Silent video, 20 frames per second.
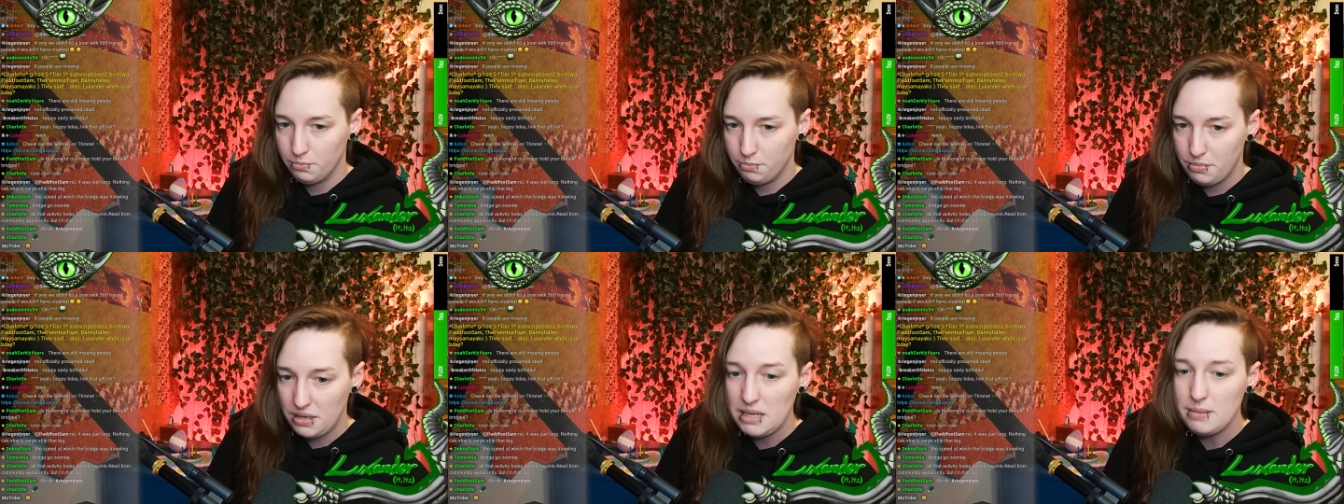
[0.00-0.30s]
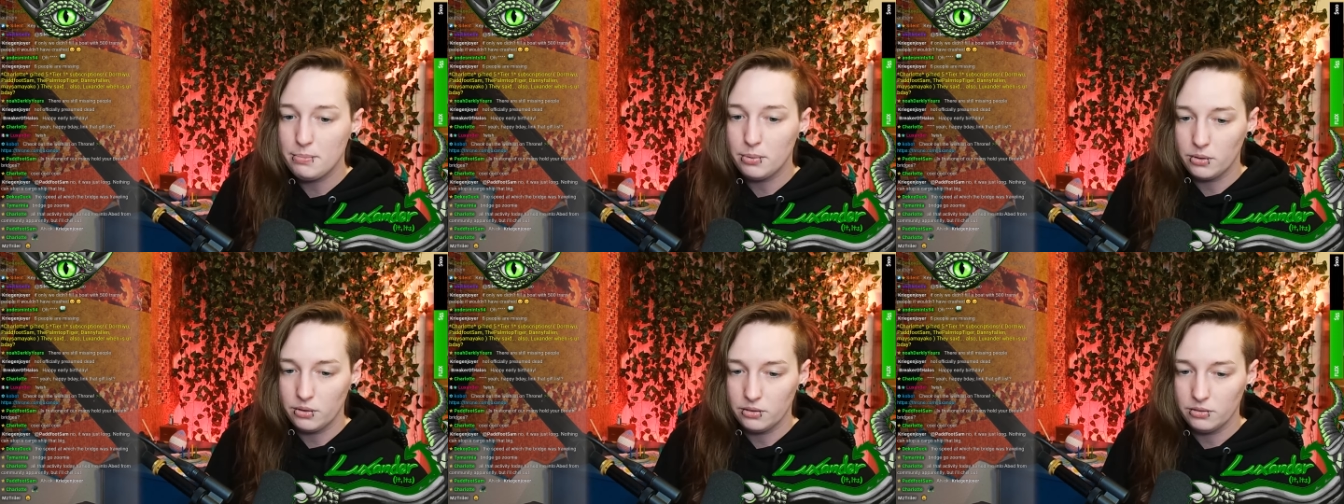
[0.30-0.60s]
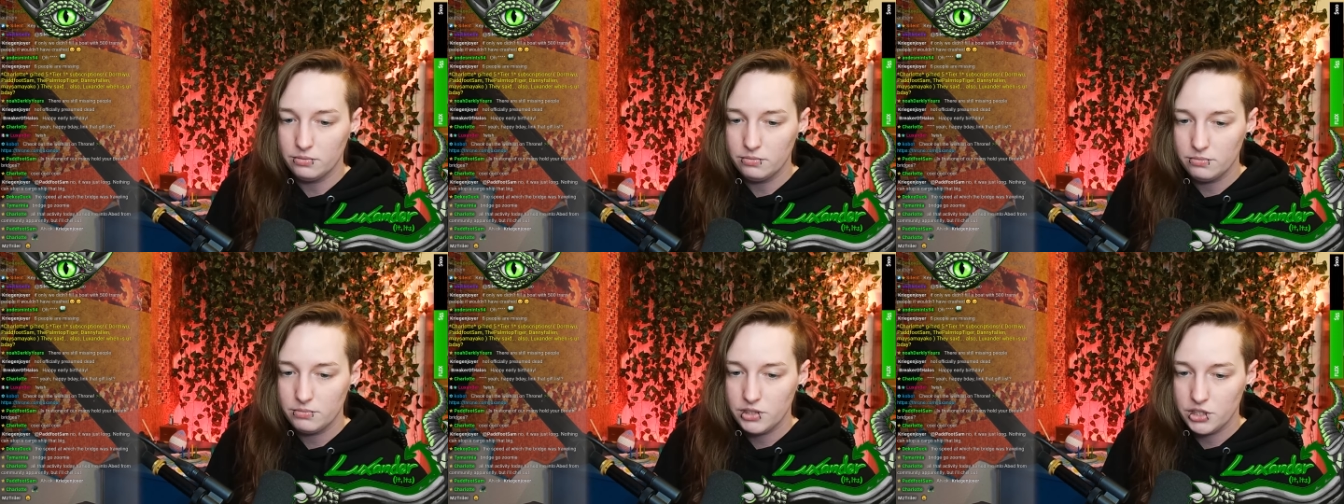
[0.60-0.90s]

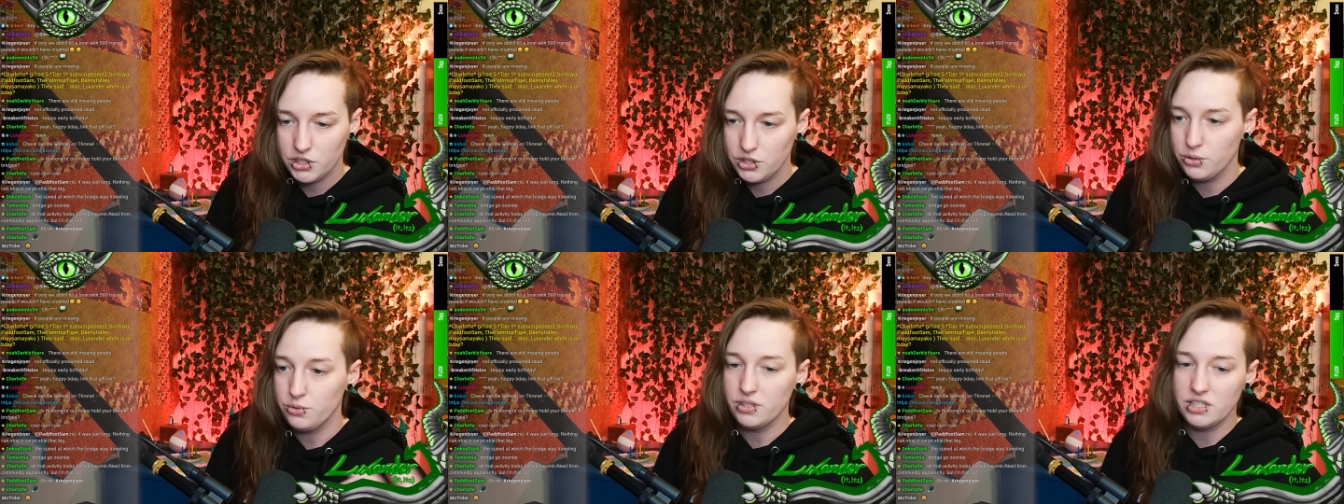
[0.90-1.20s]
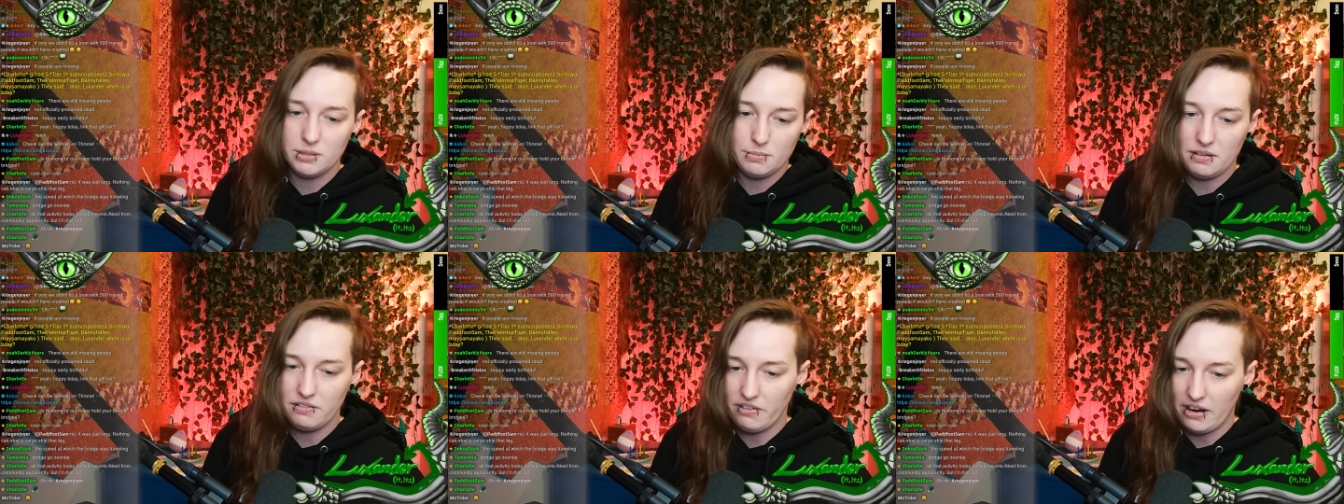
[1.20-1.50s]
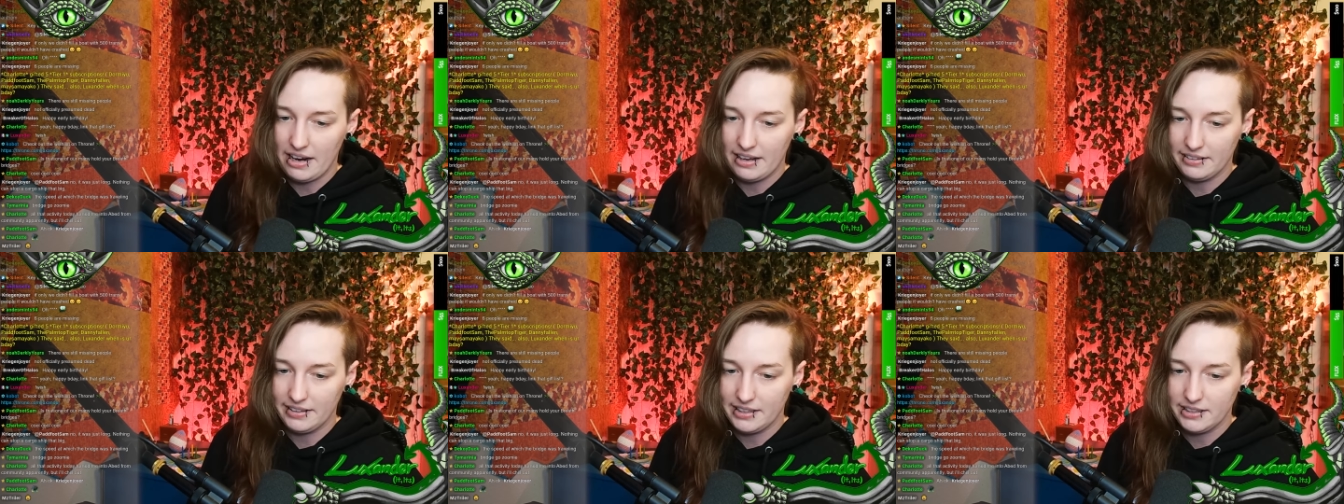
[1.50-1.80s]
people to choose to be
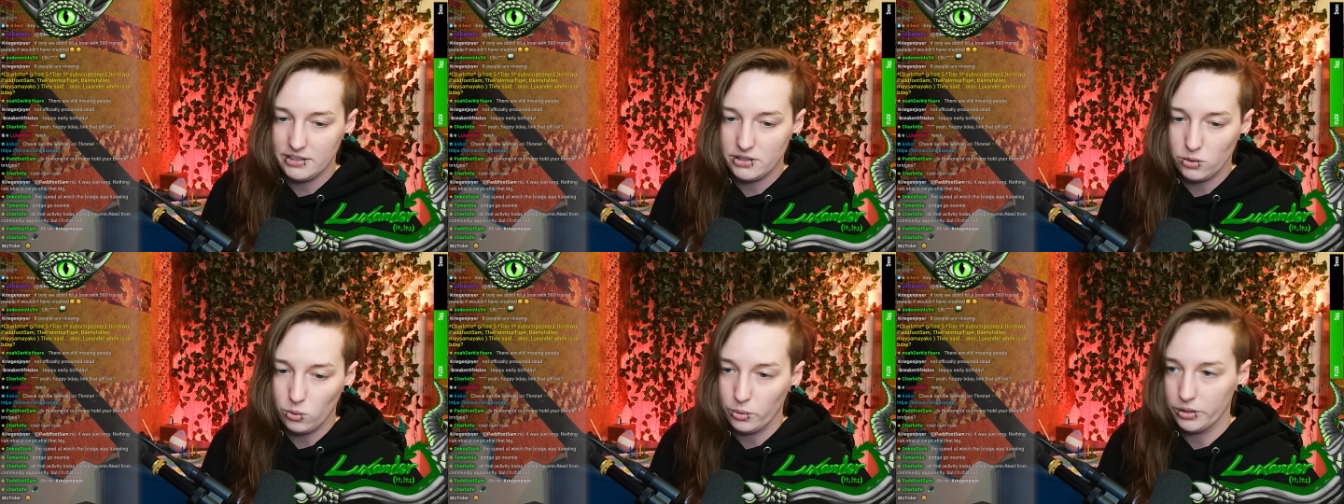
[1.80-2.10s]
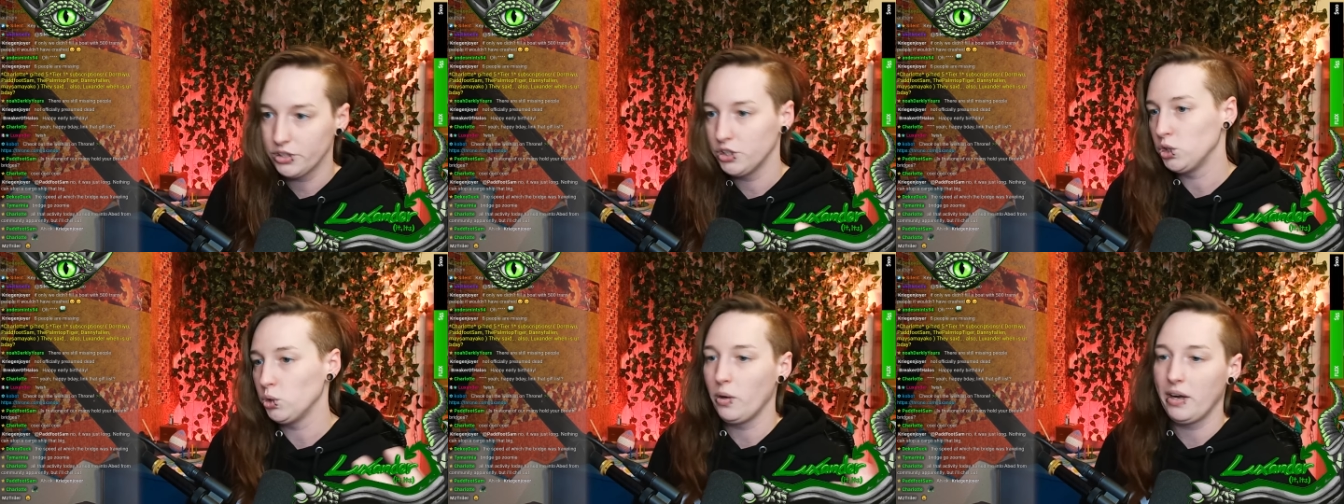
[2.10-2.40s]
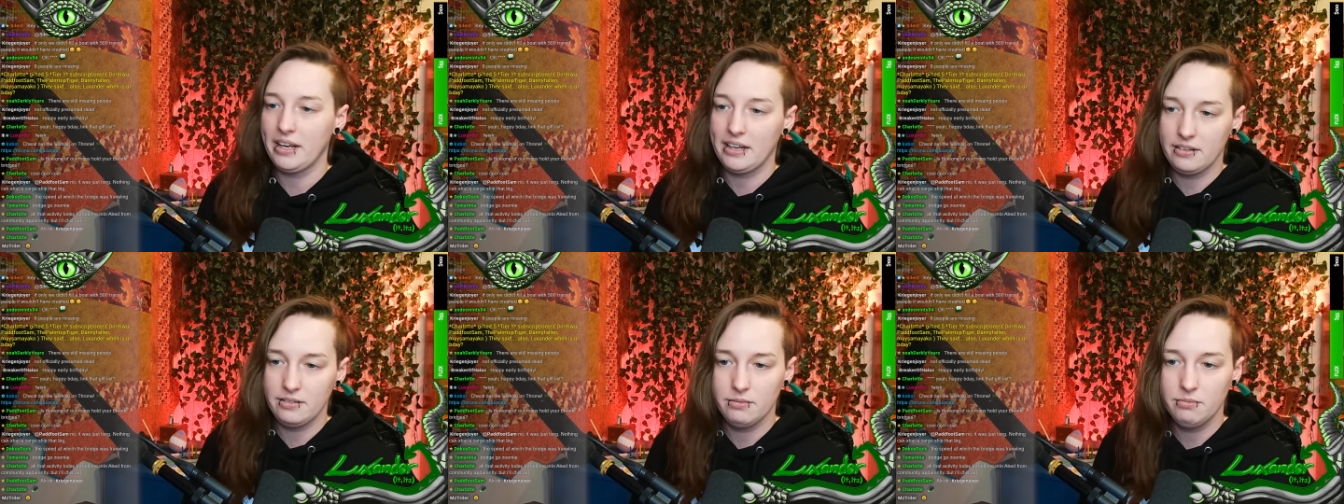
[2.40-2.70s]
violent or
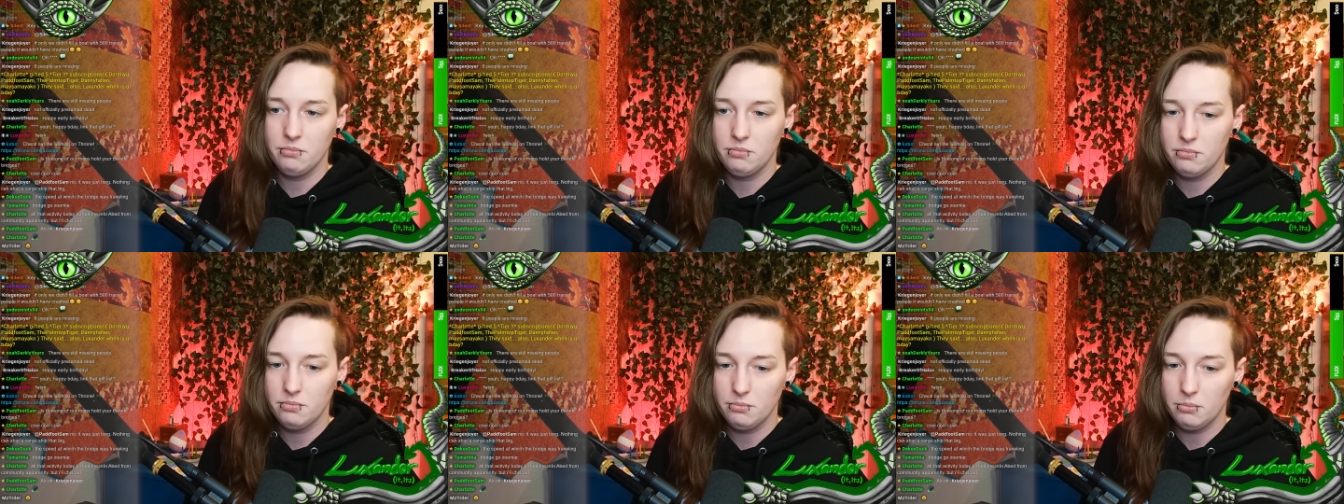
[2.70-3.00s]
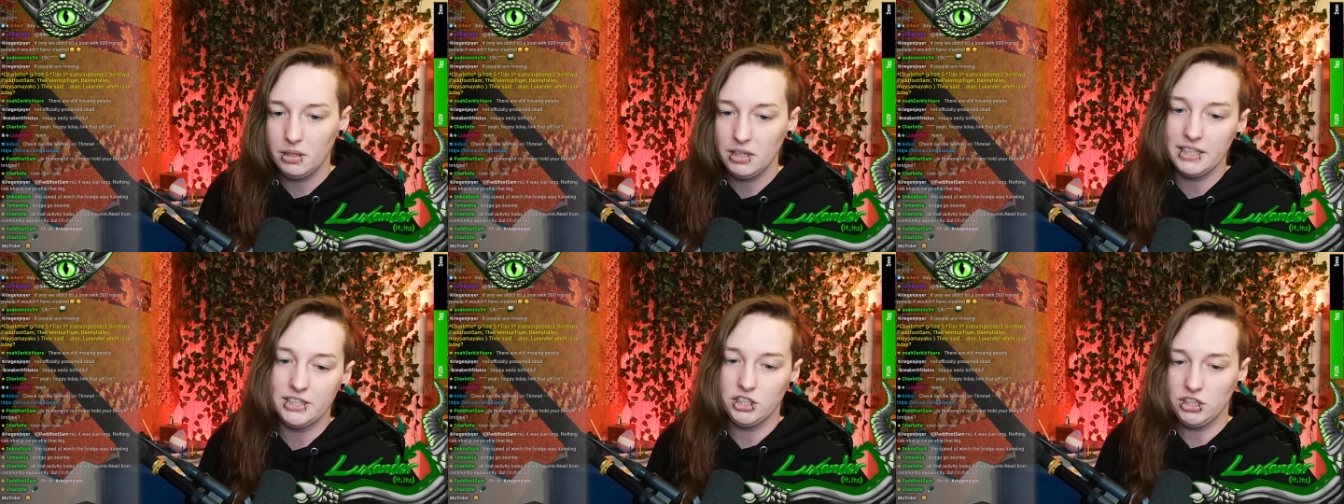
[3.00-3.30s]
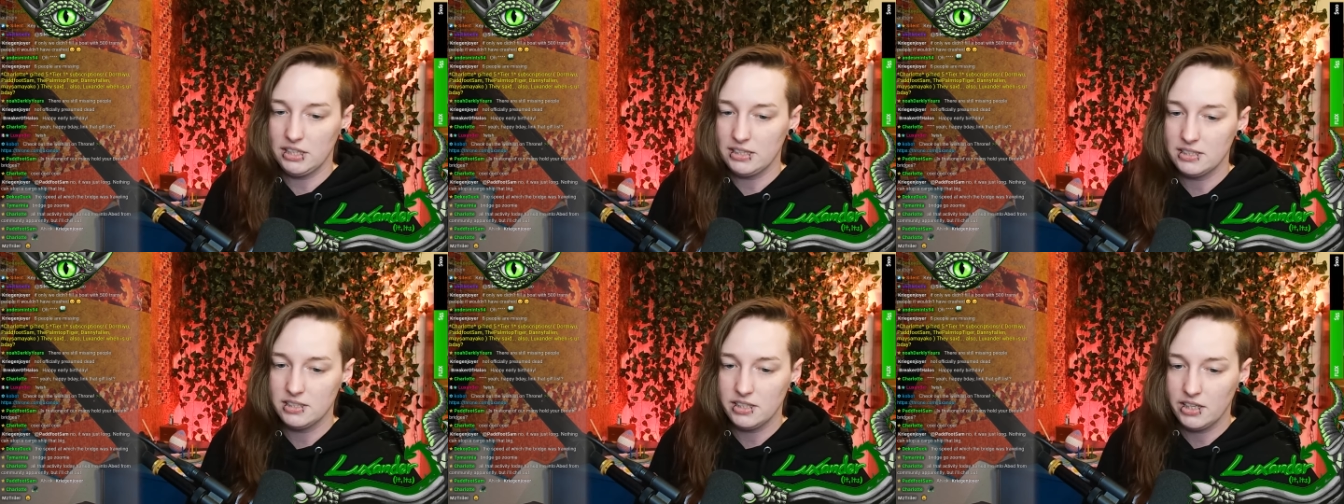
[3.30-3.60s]
join
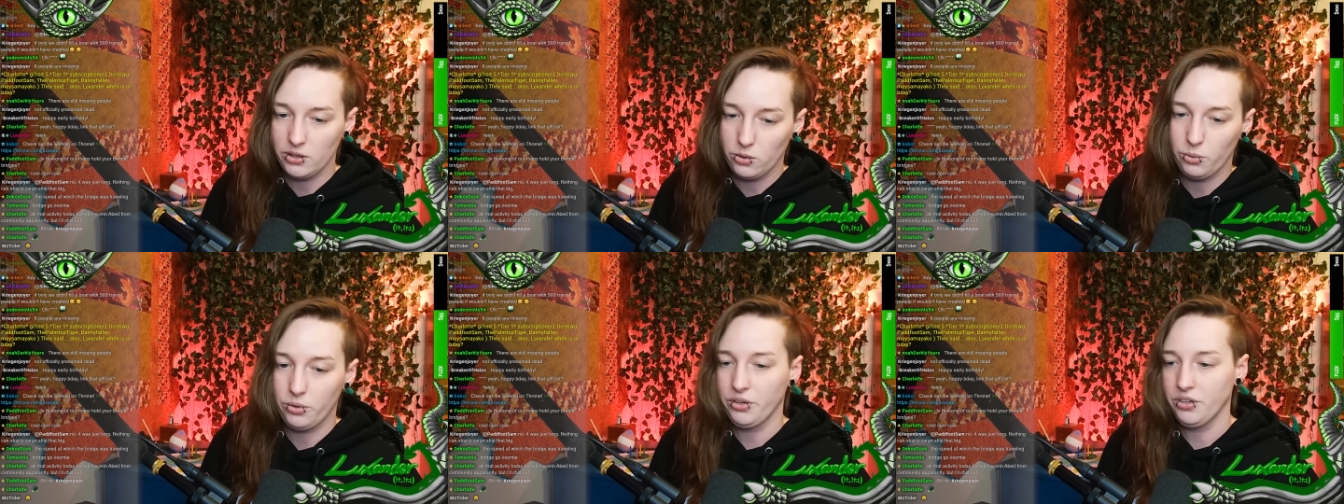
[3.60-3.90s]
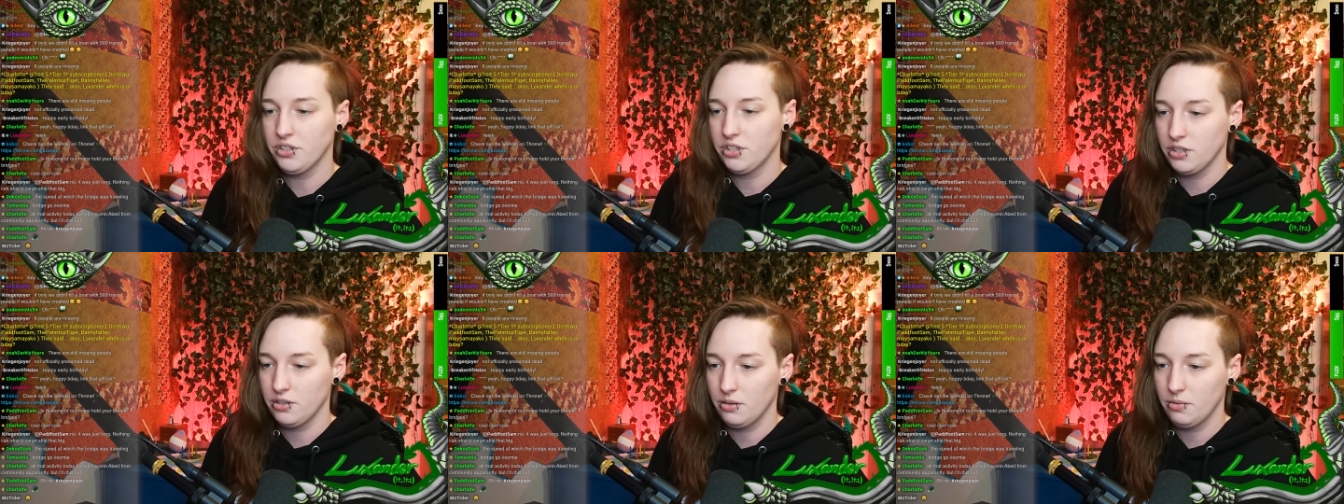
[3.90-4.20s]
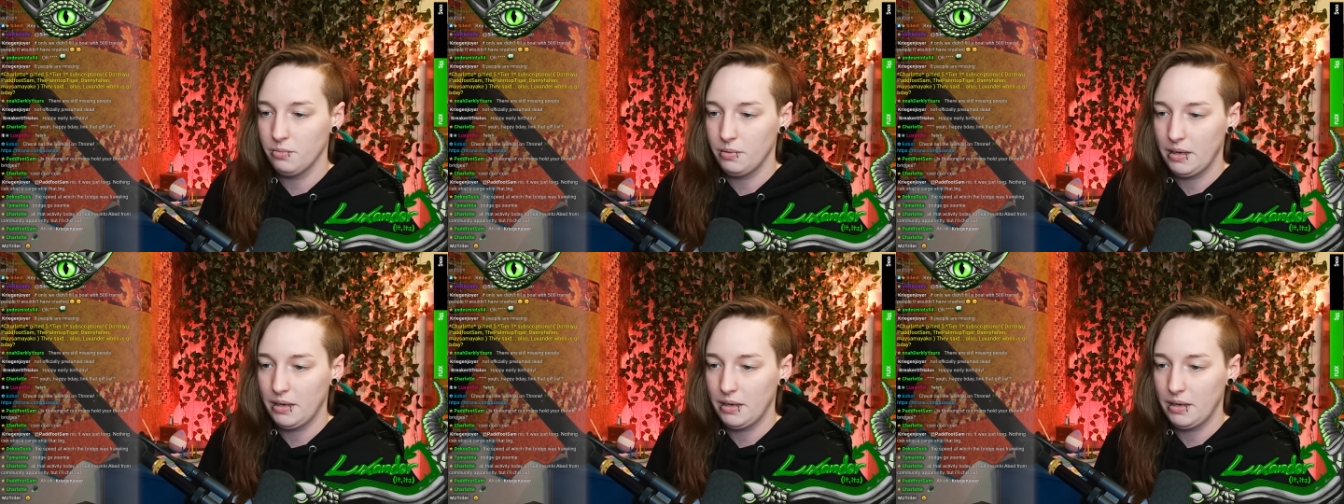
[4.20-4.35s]
militias in order to